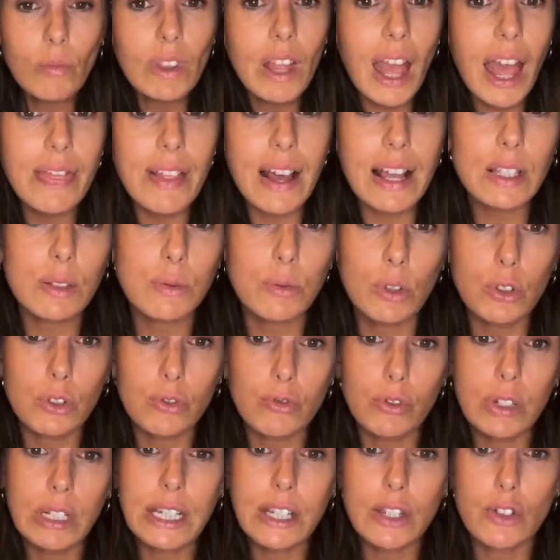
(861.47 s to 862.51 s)
and that's
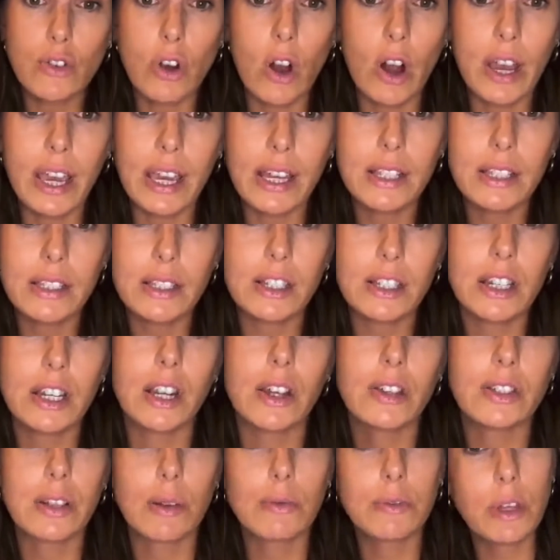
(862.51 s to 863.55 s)
what's really drying. So I don't
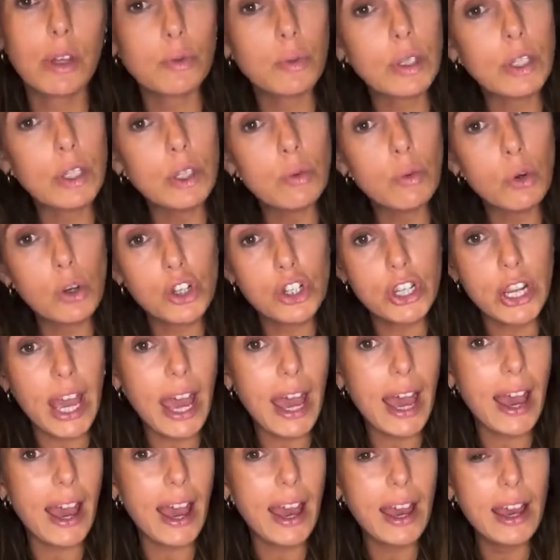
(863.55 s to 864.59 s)
know, sometimes when you wash your
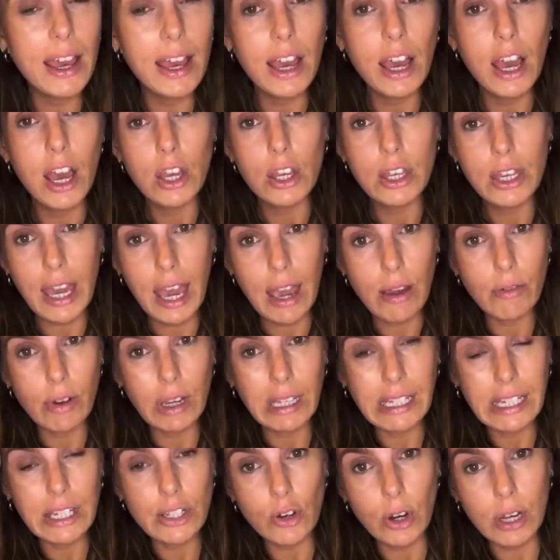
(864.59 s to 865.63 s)
hair, you get a
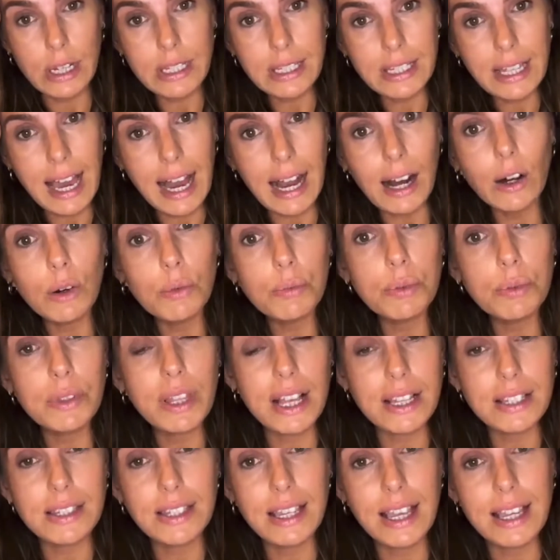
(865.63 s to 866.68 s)
really dry scalp.
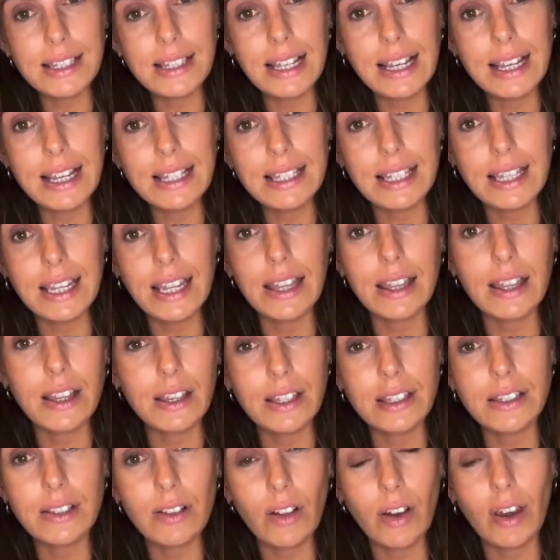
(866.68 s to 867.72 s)
That's the SLS in it
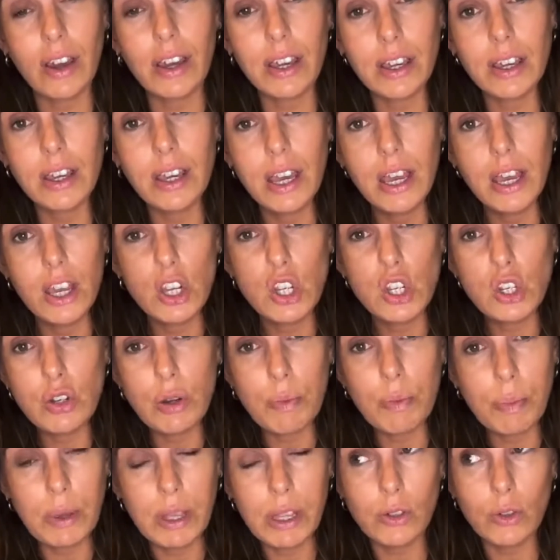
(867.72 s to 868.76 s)
that is like
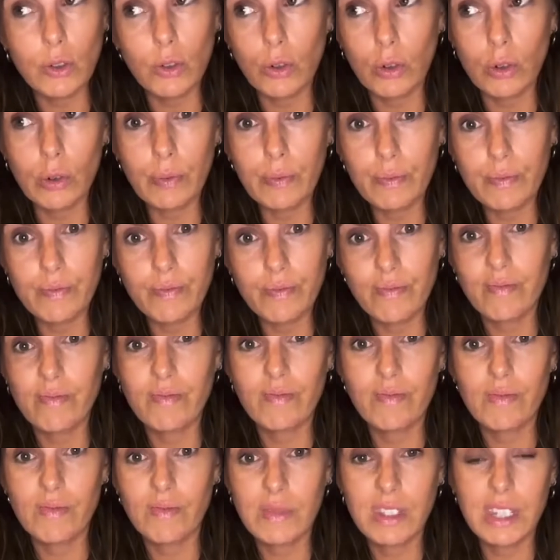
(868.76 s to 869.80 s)
stripping your
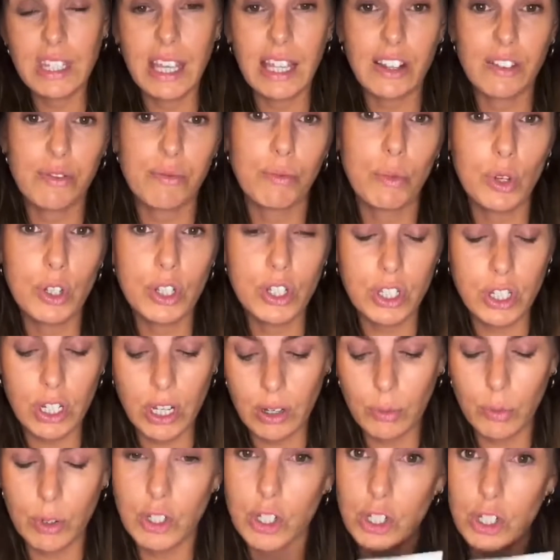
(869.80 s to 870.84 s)
skin of
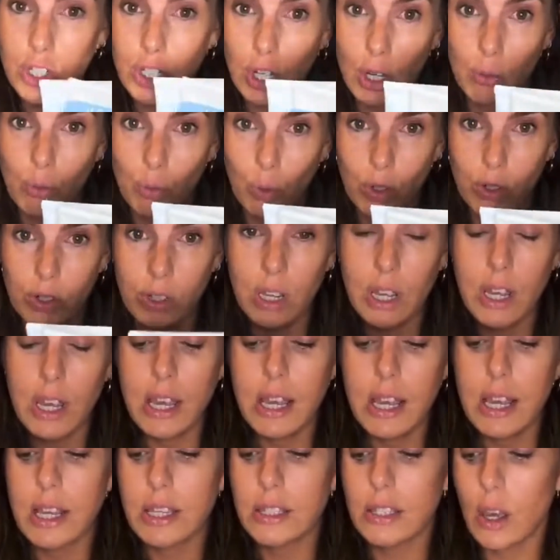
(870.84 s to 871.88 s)
moisture, which you don't want.
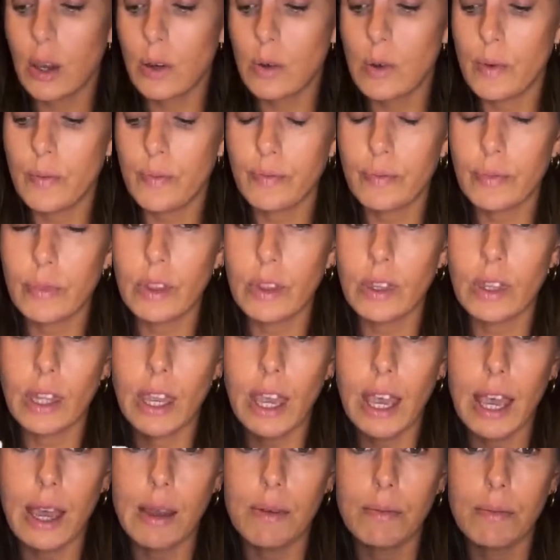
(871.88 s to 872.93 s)
So
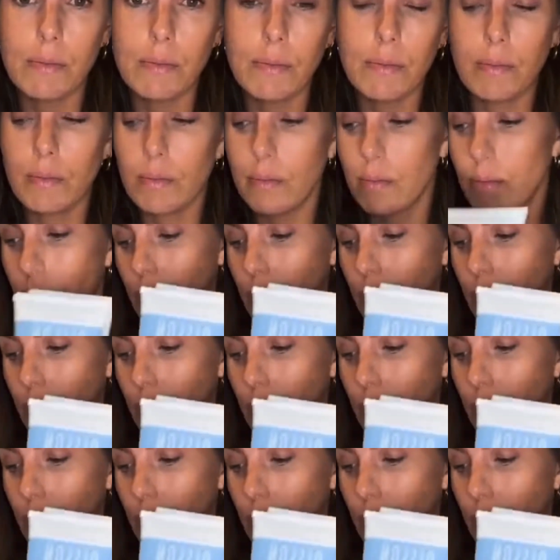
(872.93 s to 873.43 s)
um,